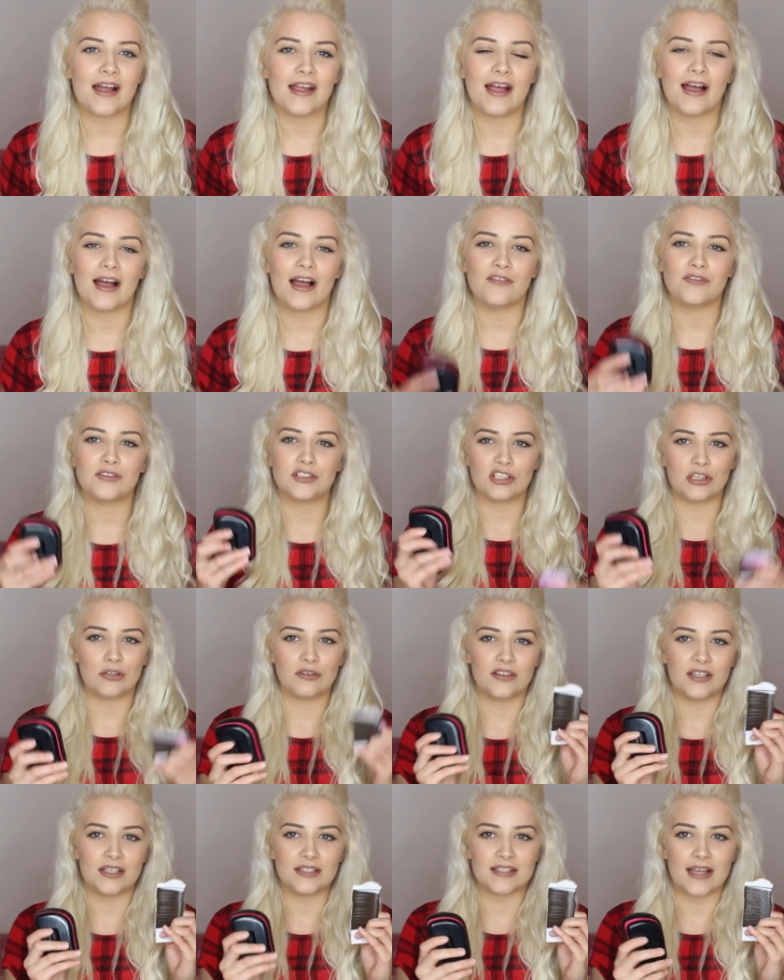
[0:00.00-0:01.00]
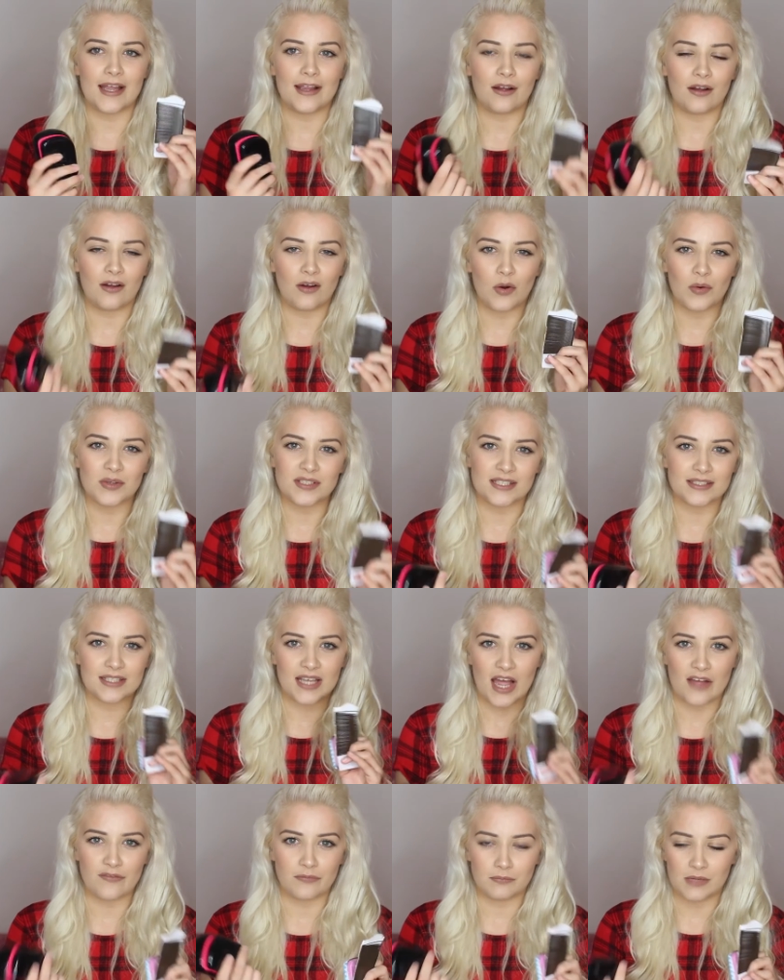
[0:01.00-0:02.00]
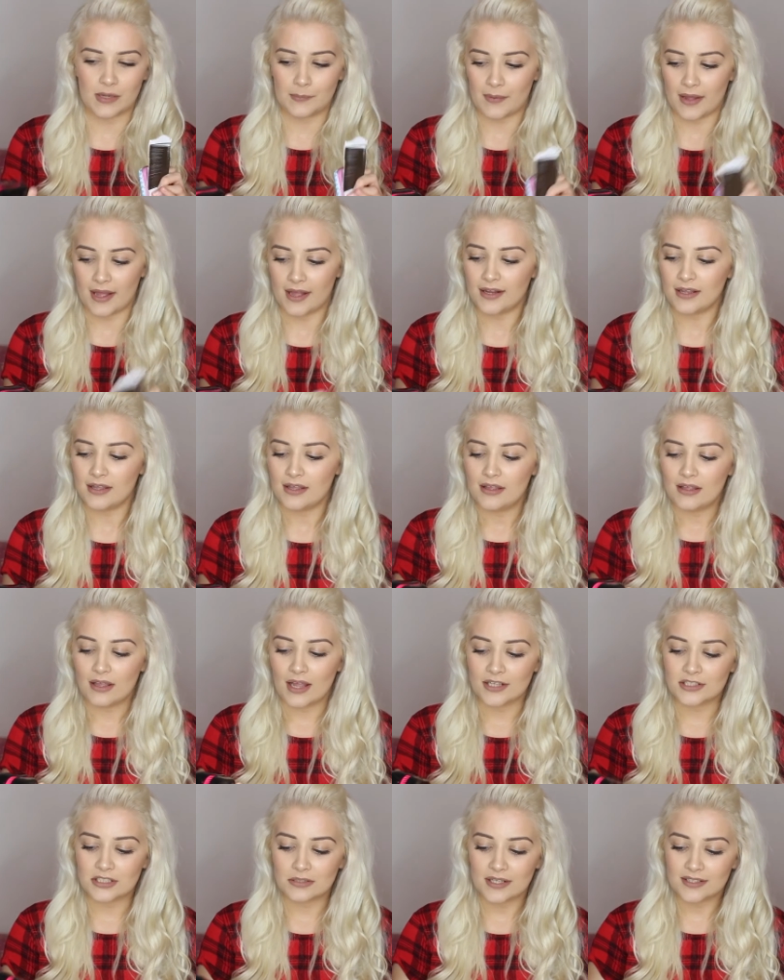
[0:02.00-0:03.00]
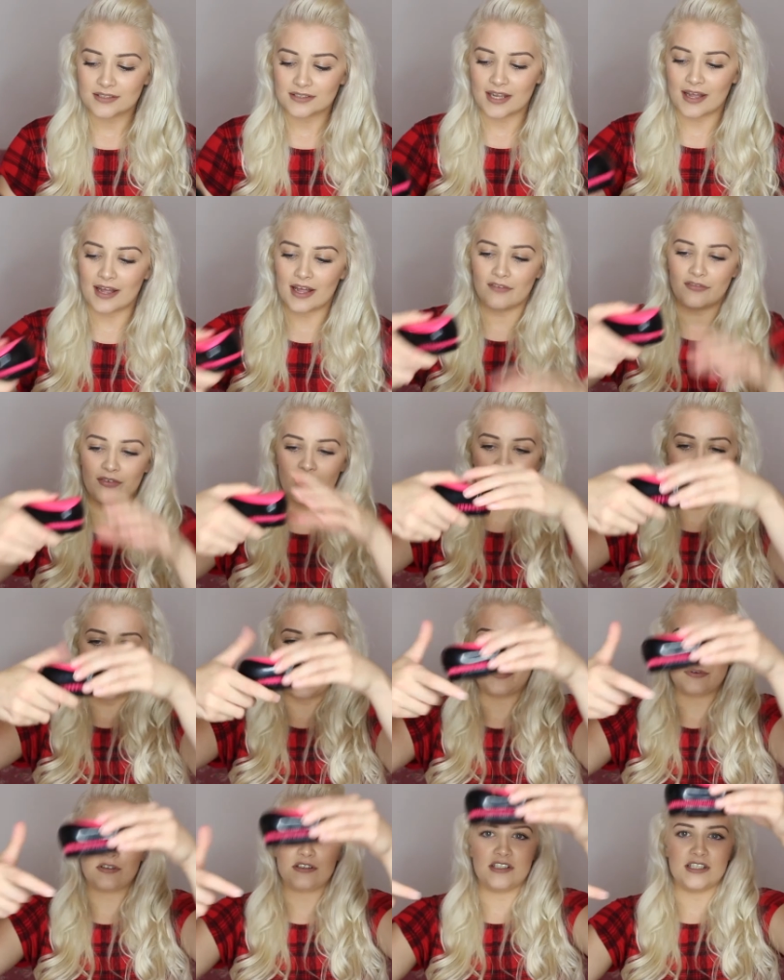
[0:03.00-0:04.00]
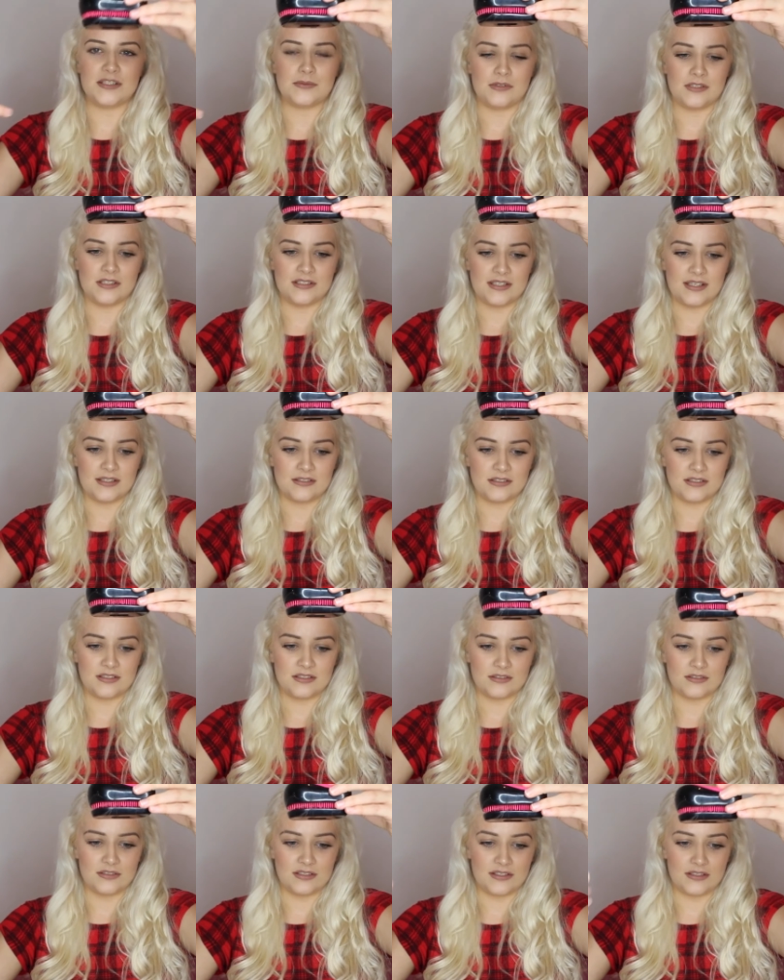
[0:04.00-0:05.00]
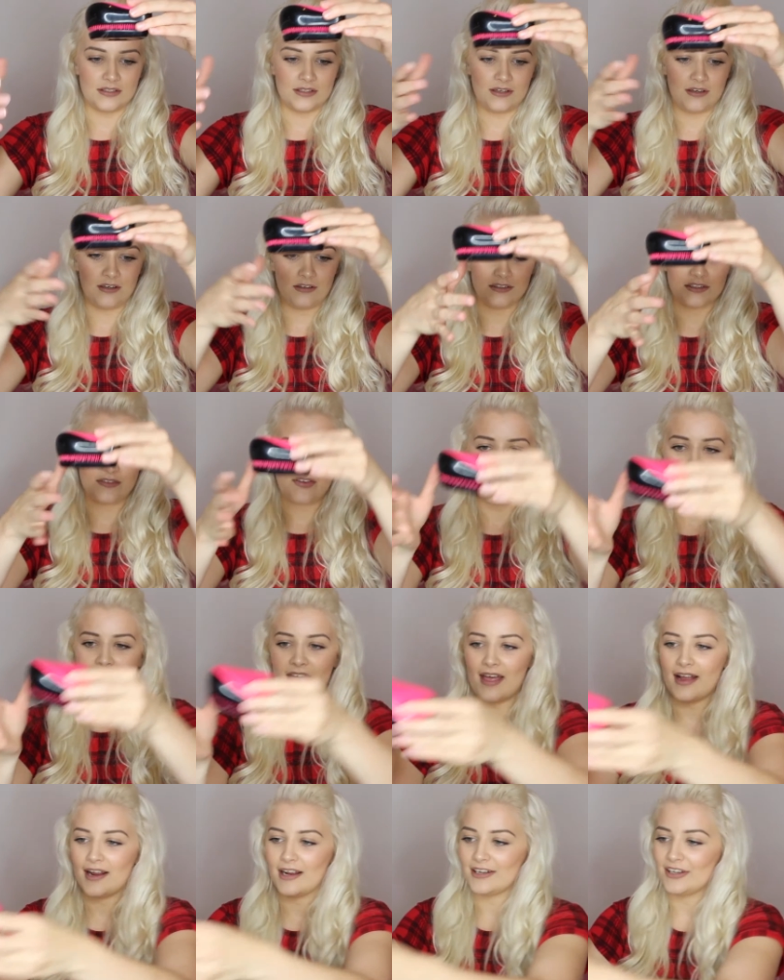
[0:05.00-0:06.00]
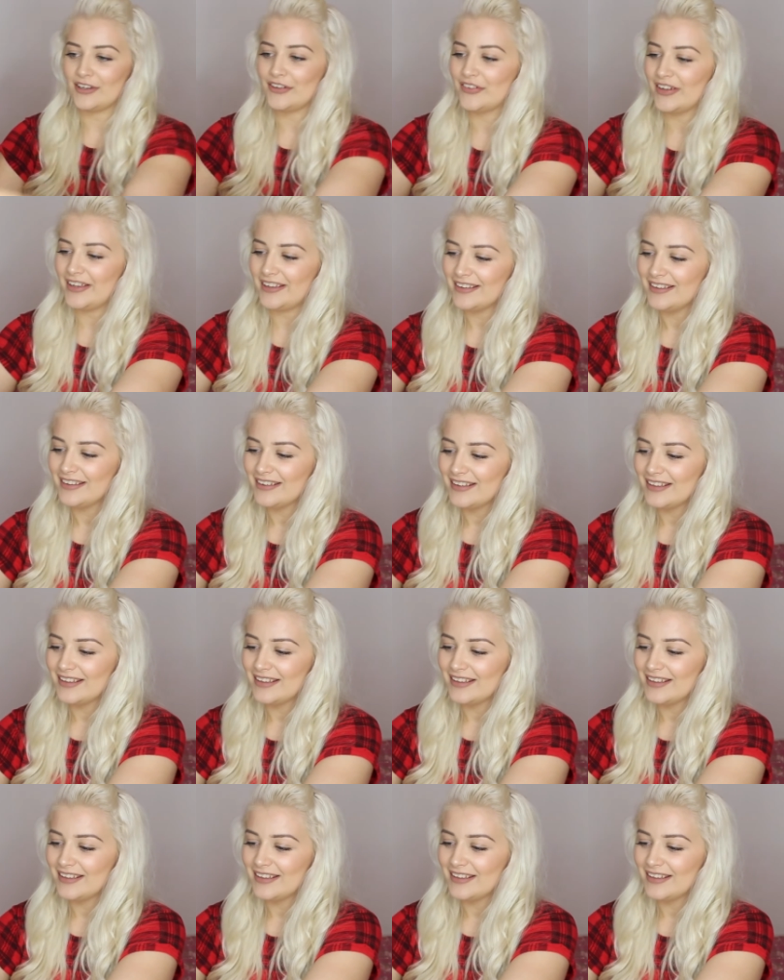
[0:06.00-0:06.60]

I have two things that I always like to have in my bag. I do like to have a hairbrush. This one is like disgusting, I've got loads of hair hanging off it.